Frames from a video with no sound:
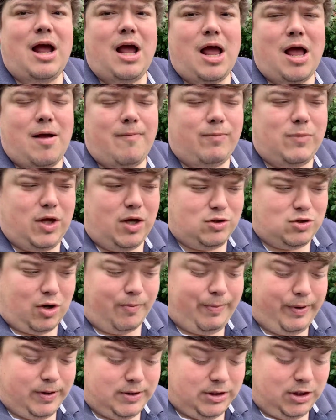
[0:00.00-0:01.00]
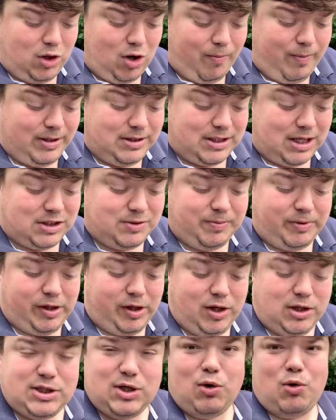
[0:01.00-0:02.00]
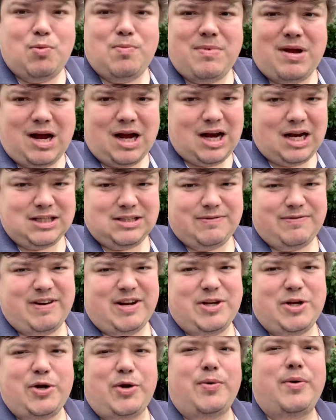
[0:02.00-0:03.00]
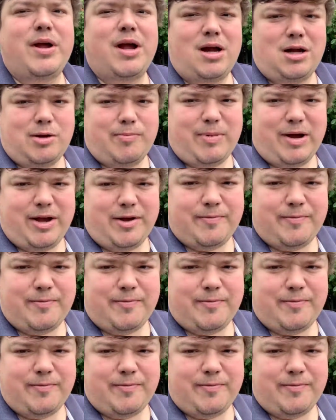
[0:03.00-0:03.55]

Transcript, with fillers: Um, do drop your comments as per usual. And that's thank you and goodbye.